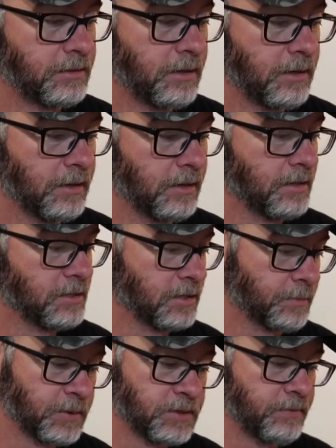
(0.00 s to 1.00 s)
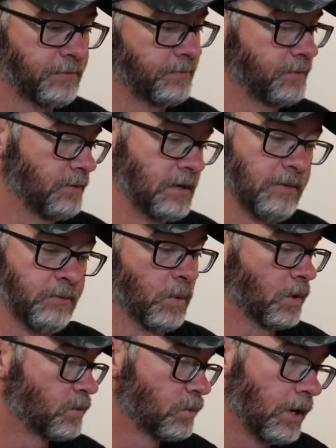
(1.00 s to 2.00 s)
The zippers have
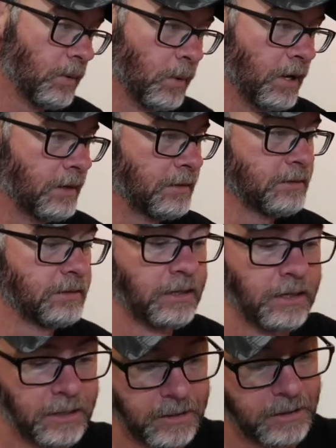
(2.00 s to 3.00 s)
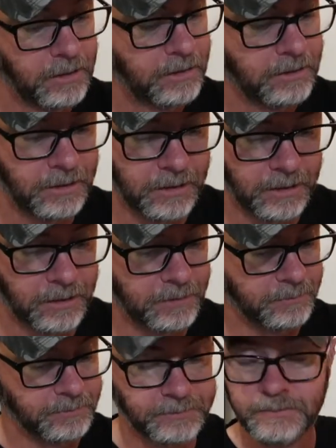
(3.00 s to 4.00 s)
worked really well.
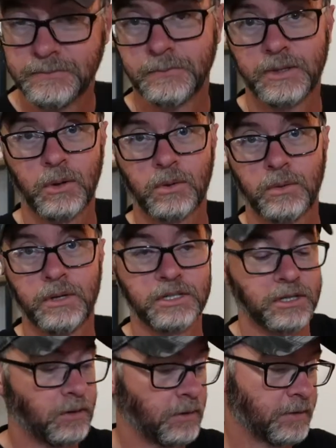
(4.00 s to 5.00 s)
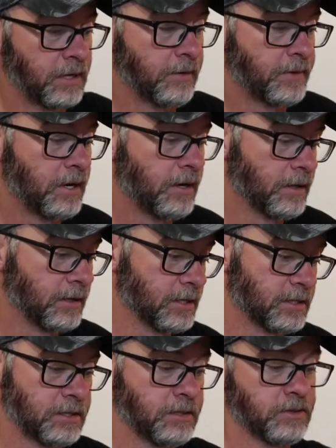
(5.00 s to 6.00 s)
Let me go through it, show you everything I've carried in
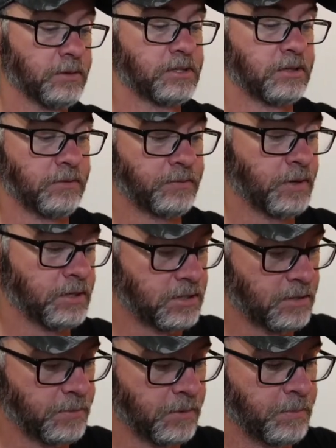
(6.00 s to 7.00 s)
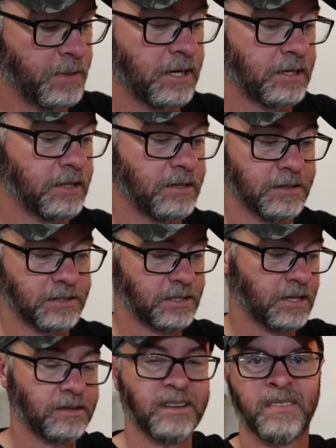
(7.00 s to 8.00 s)
this. So in this little front zipper pocket that's
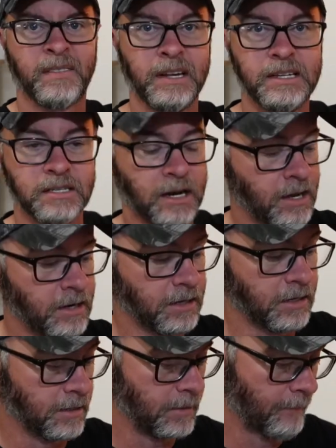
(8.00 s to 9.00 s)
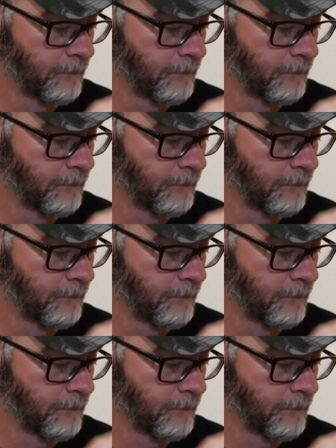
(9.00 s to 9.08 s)
got the fleece lining in it,